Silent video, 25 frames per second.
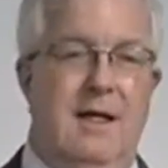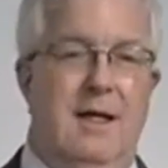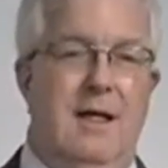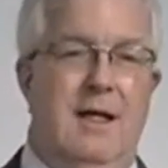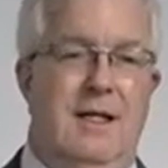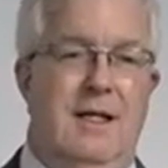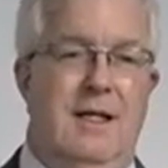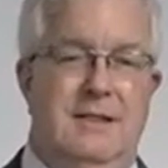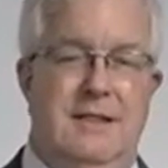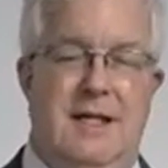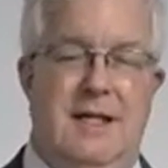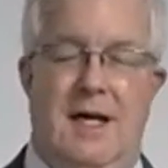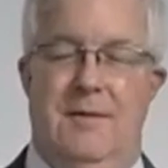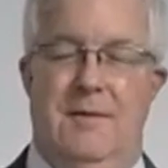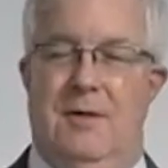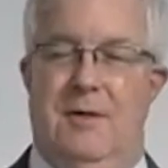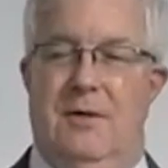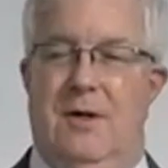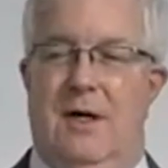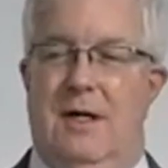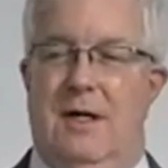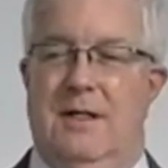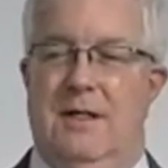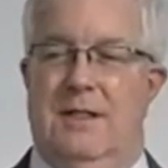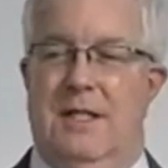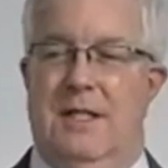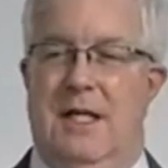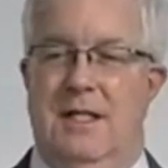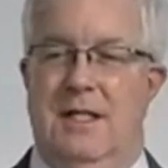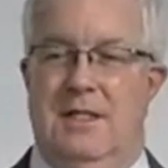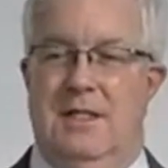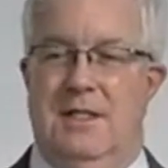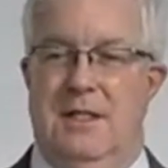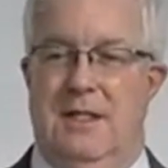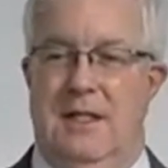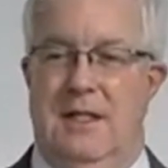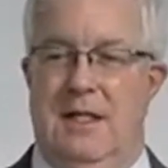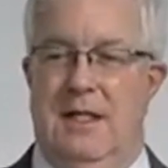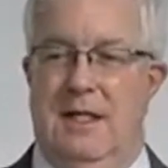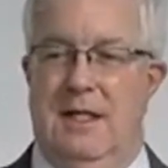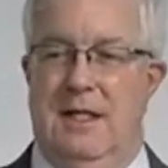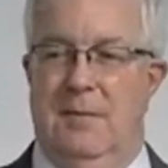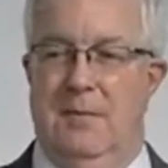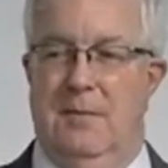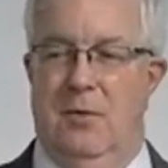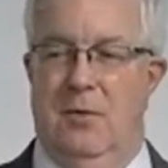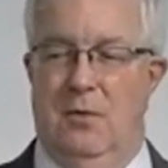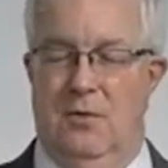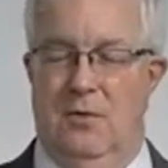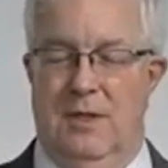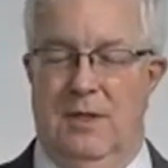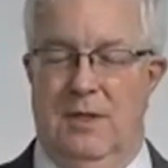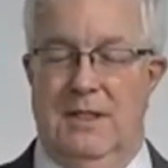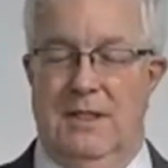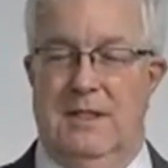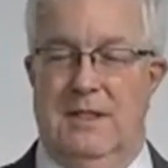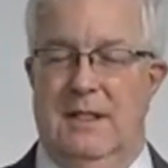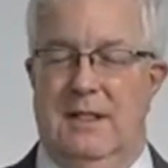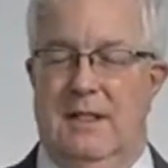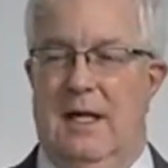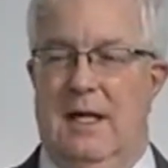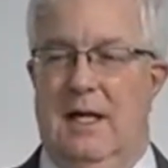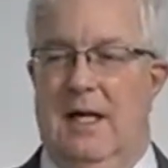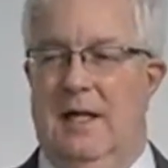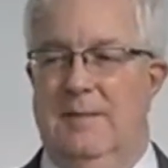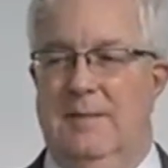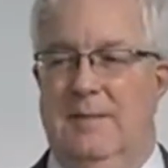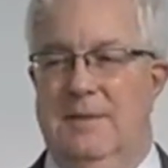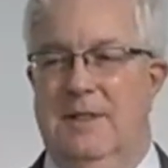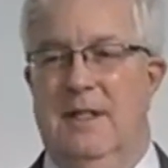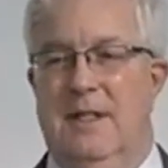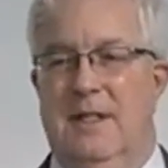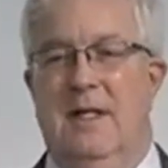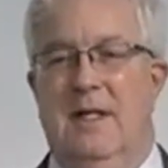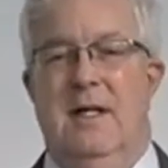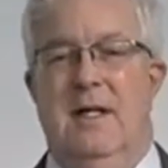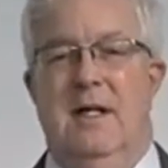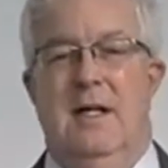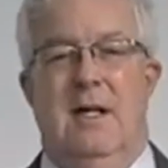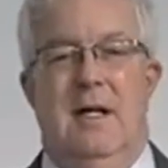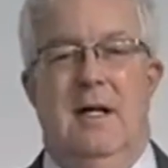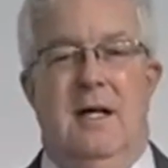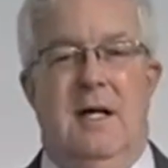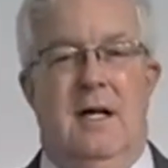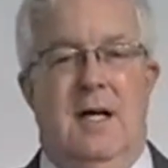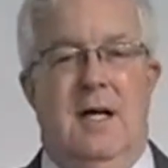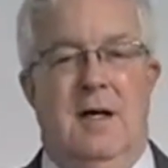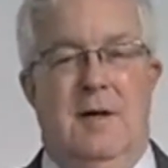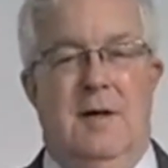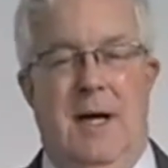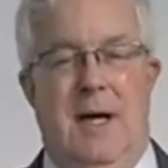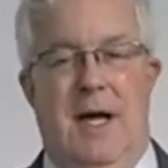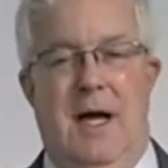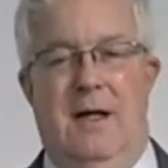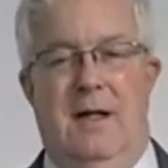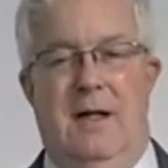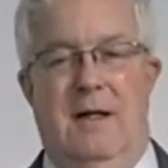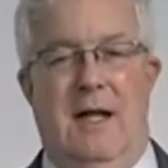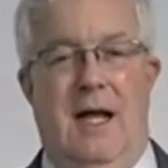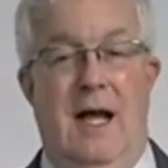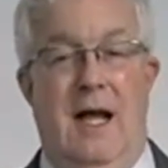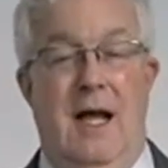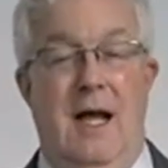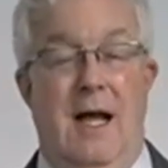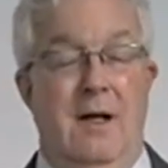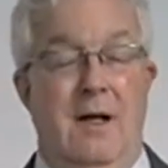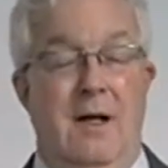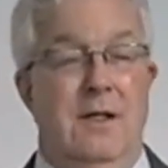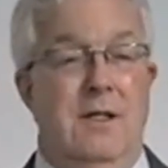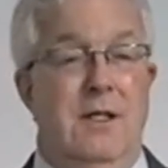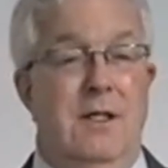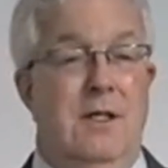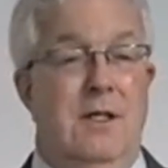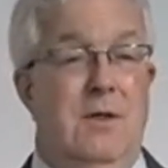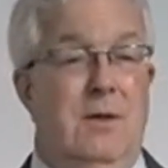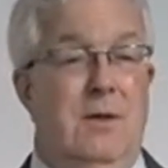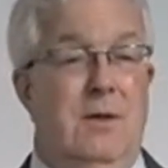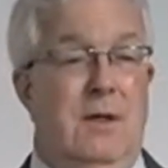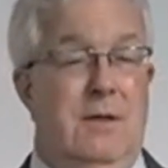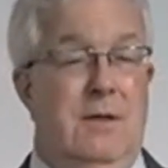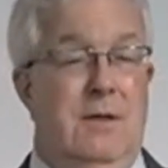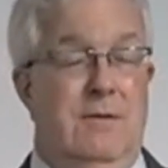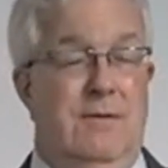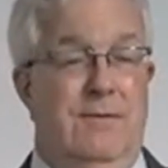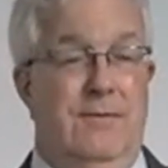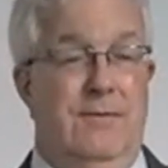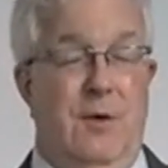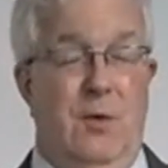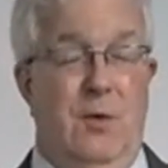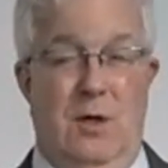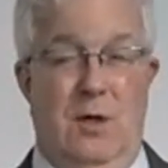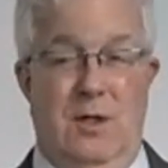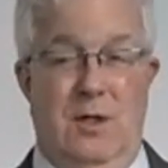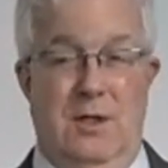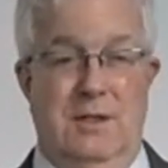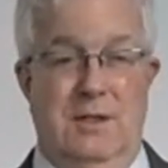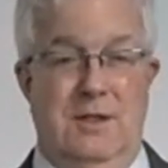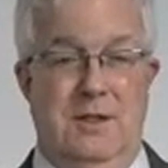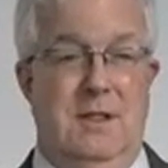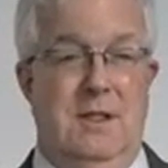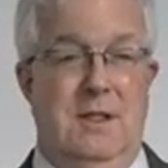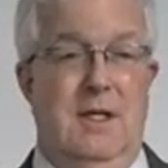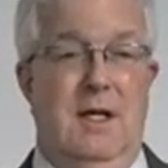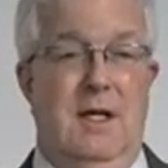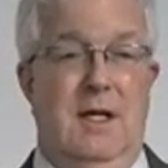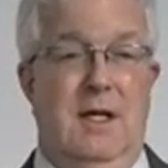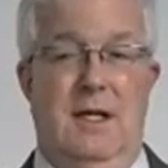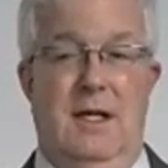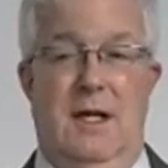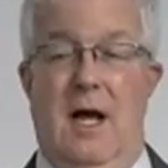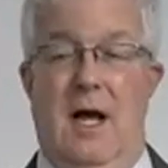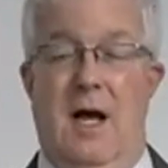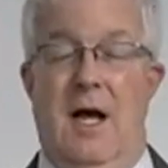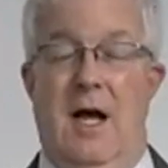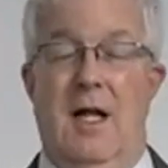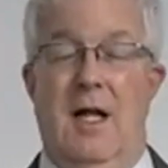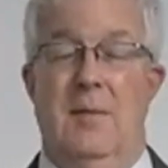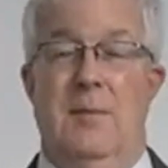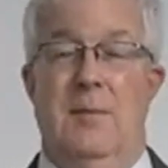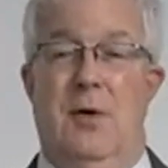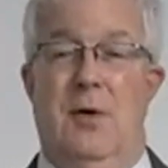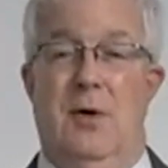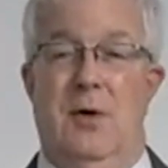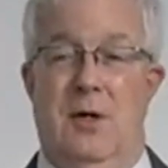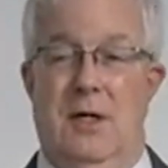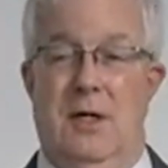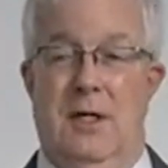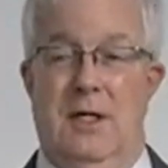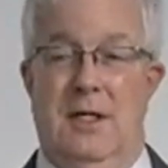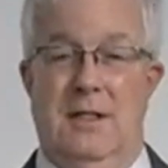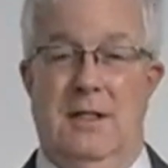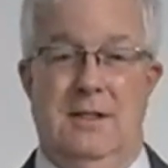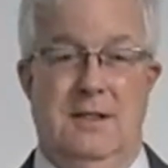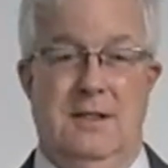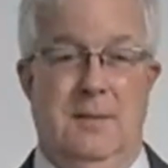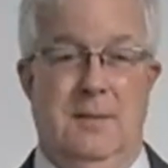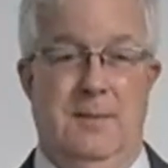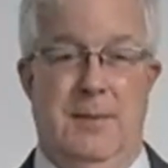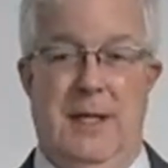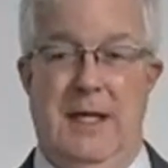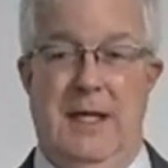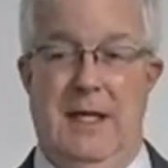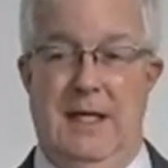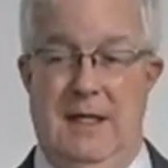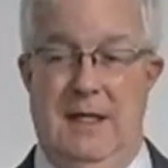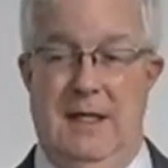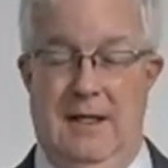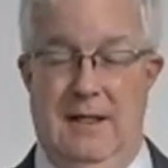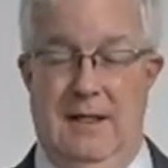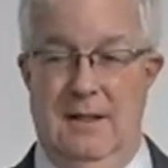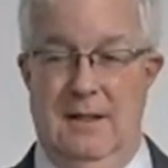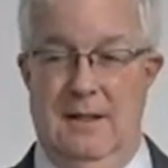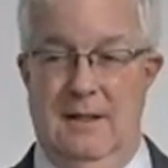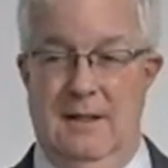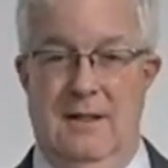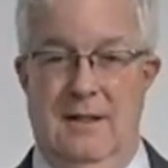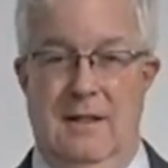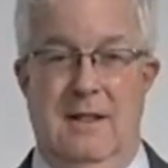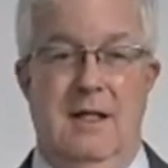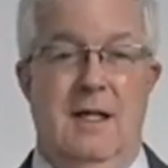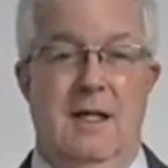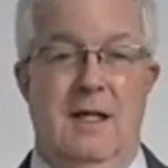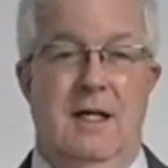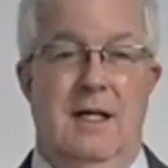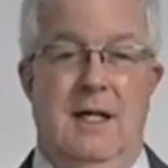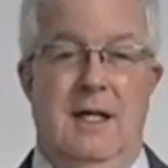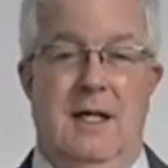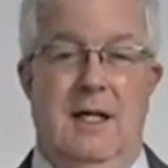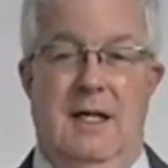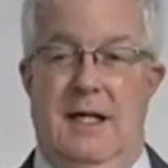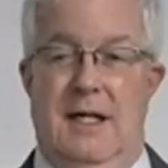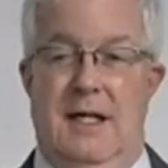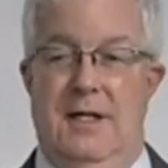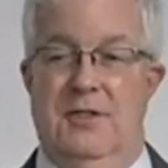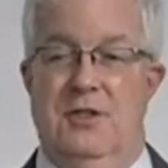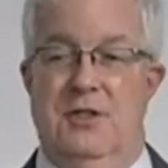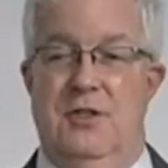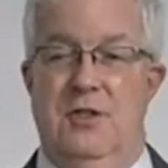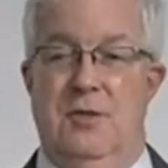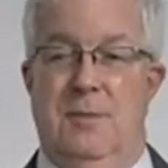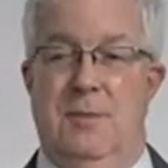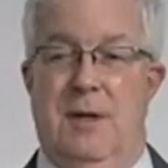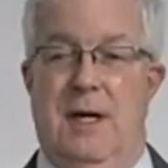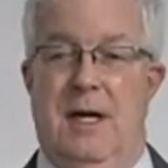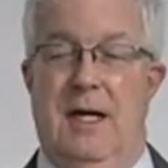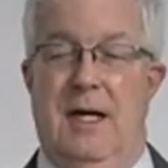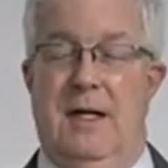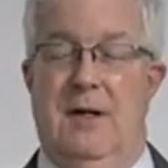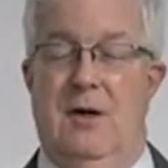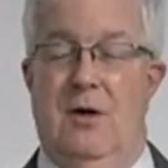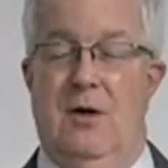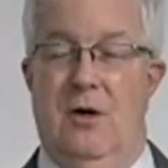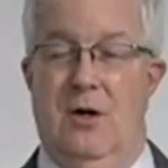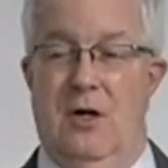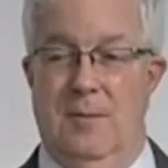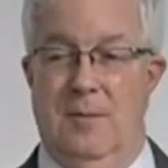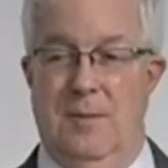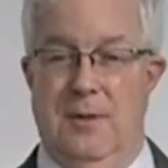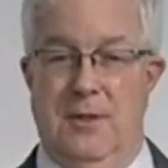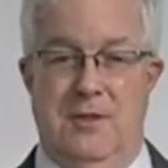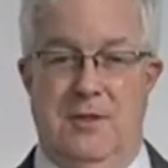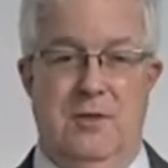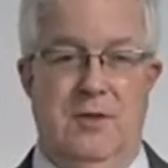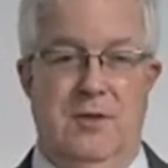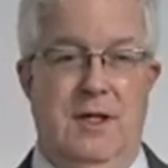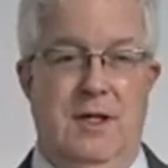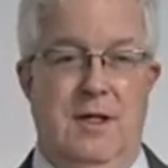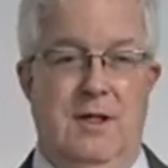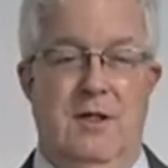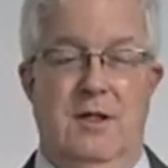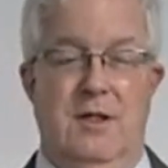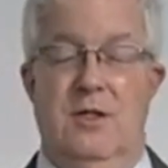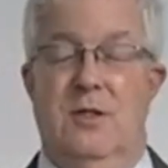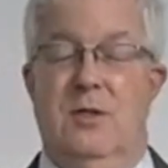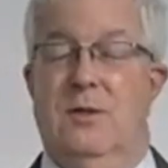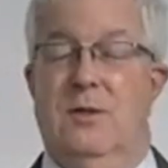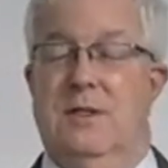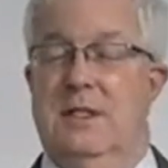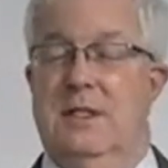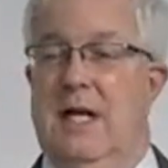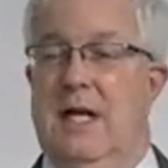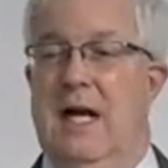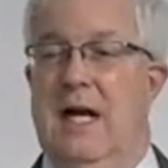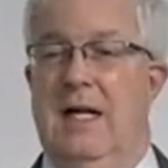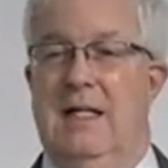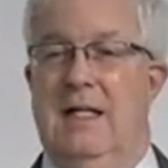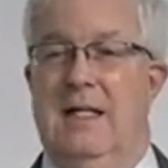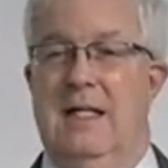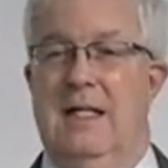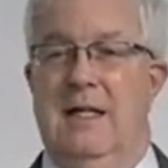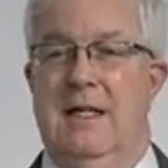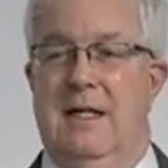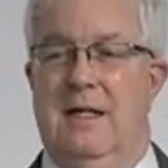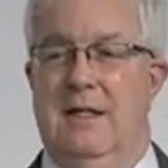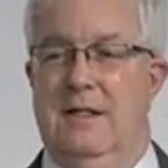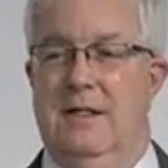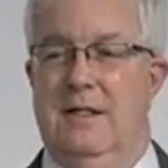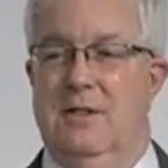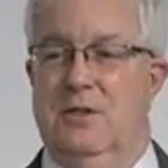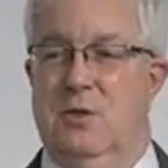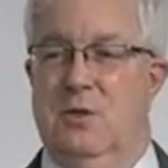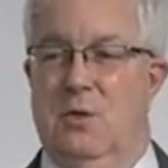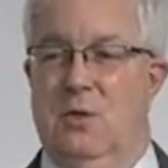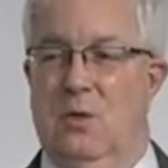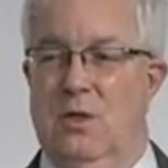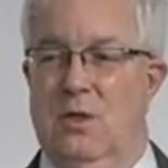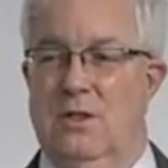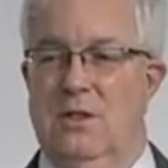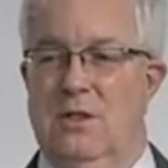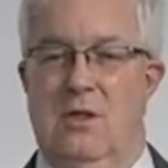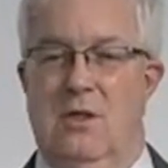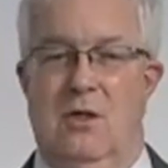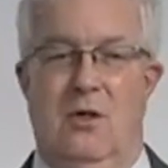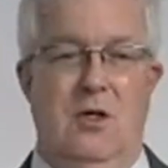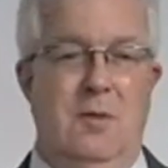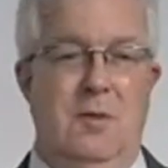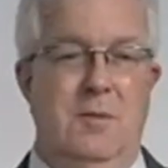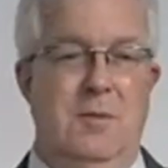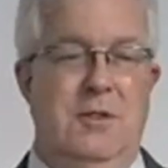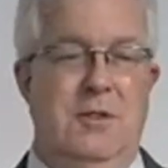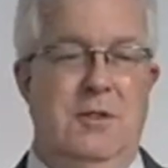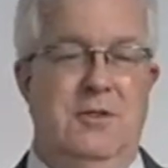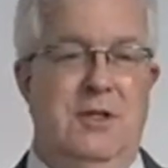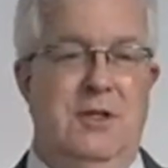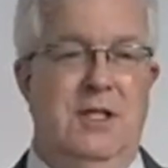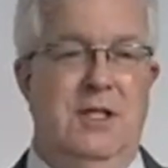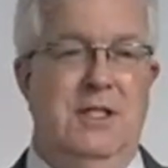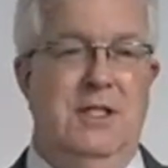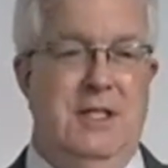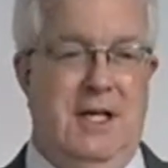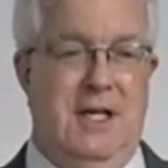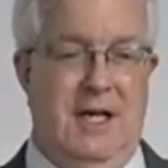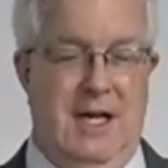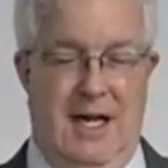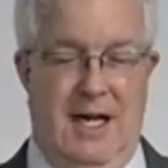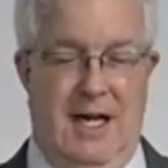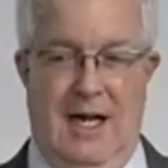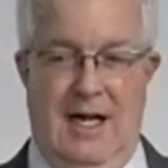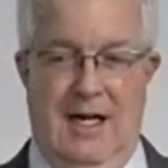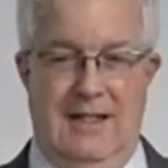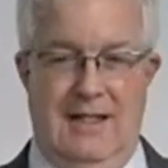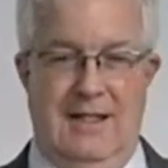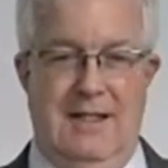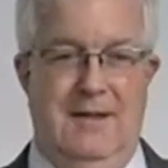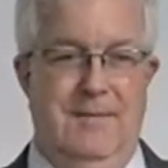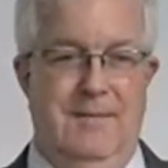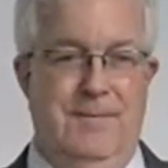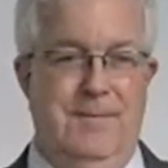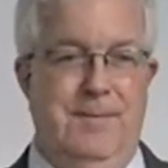has come to our attention in more recent times about how do you enforce a non-party subpoena issued by an arbitrator who is acting under the Georgia Arbitration Act.